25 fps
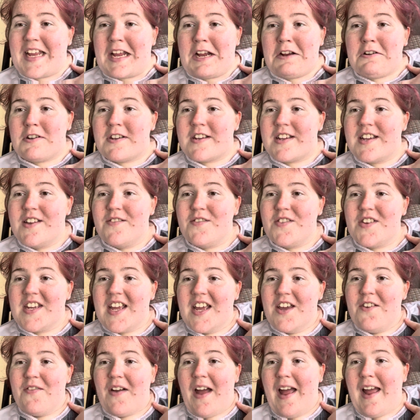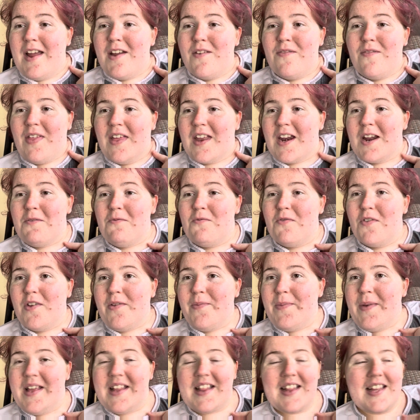actually even day five that I'm
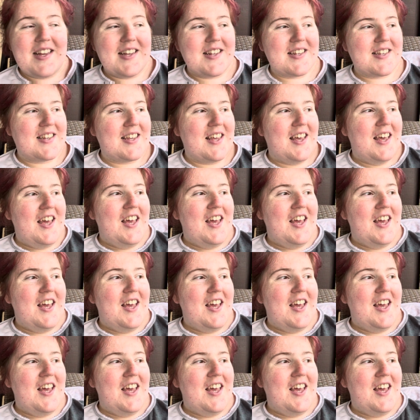filming this.